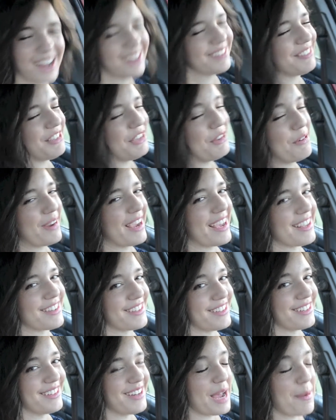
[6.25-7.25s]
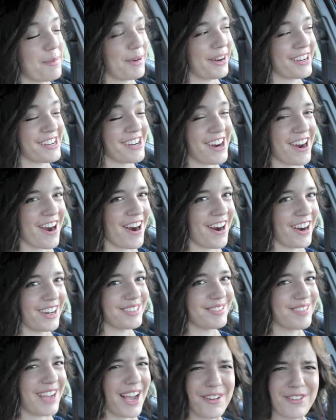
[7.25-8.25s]
Oh, you guessed it. I'm in a car.
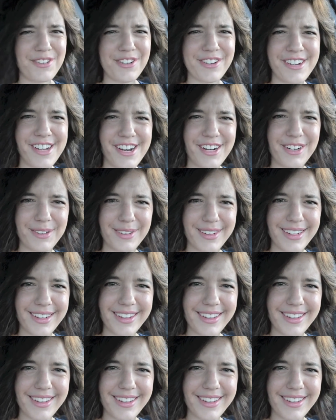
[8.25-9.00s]
How'd you know?